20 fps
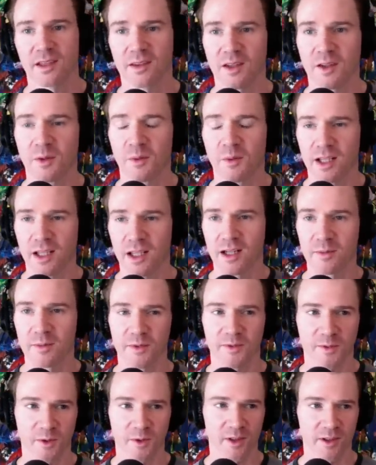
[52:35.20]
want to get it
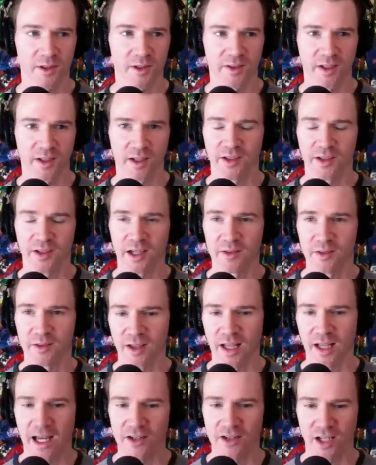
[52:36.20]
before it sells out /
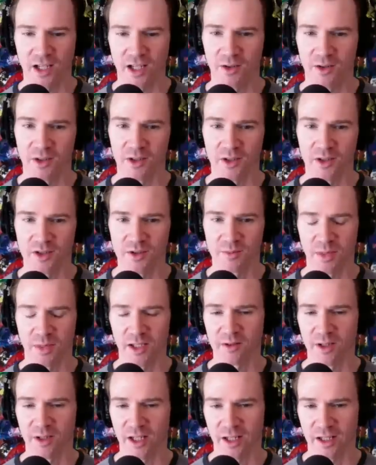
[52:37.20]
and or you just
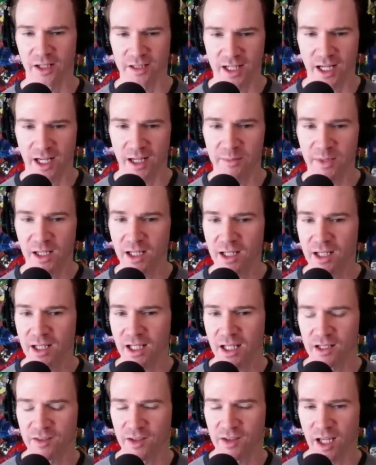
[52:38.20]
plain run out of time.
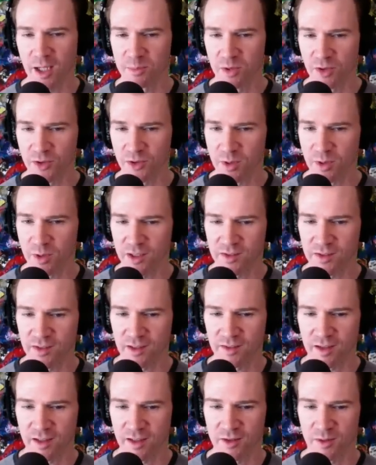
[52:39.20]
It's April
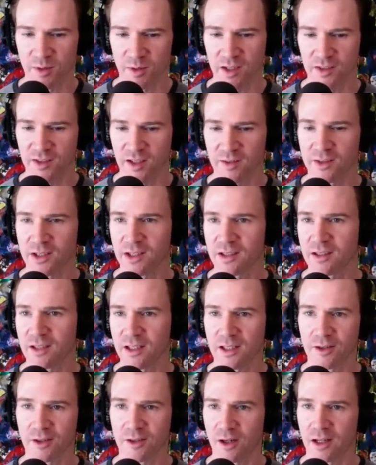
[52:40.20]
26th and 27th
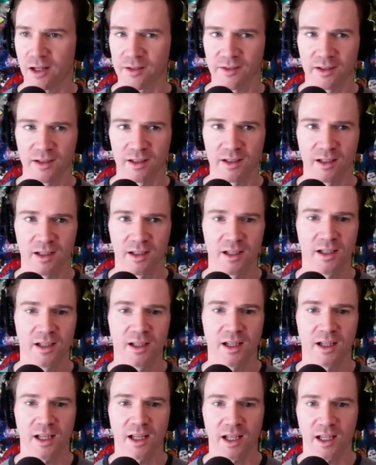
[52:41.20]
in Austin,
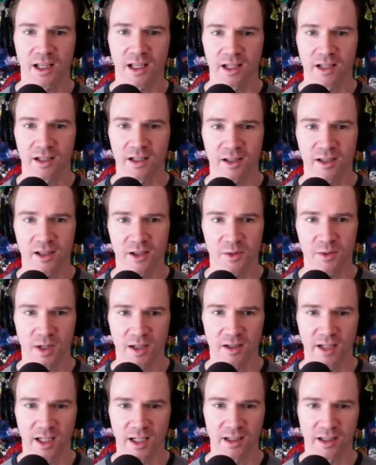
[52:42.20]
and the
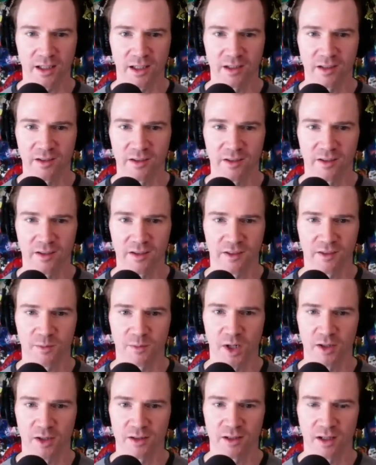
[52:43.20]
URL is
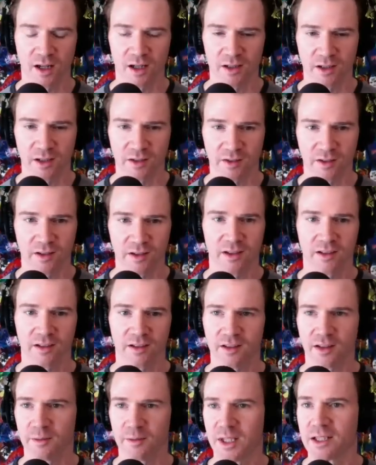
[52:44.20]

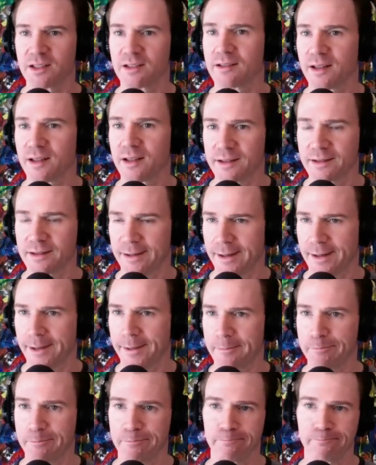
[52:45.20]

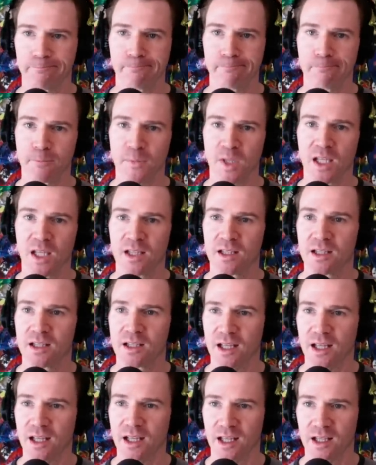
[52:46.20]
smarterartistsummit.com.
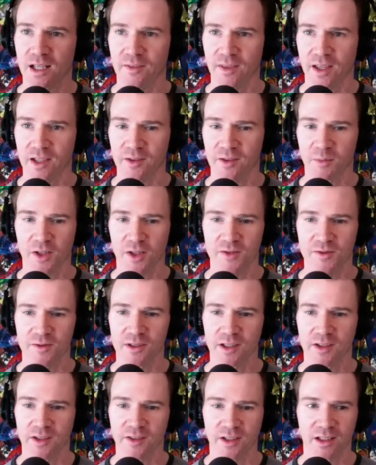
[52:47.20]
And thanks much for
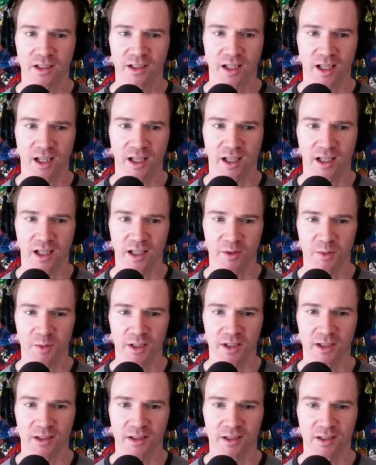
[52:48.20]
listening, and
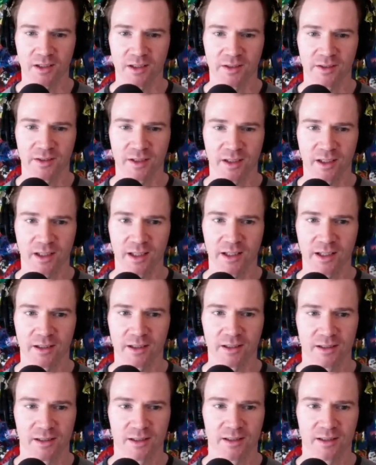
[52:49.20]
we'll see you later.